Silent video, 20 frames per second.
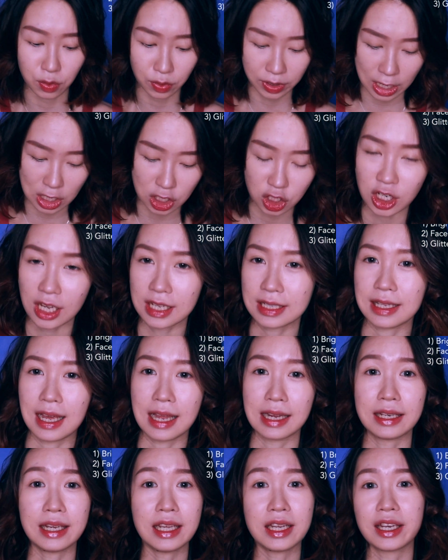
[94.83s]
you can just
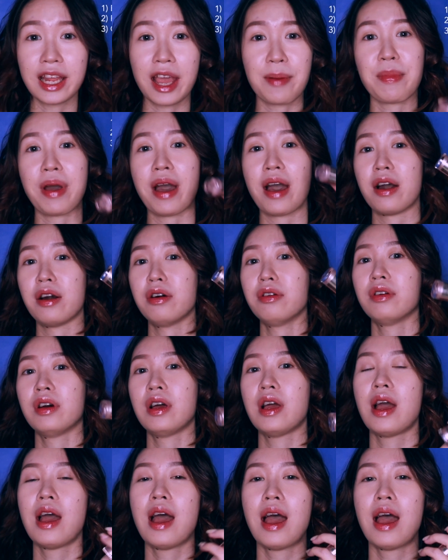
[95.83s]
like dig them out.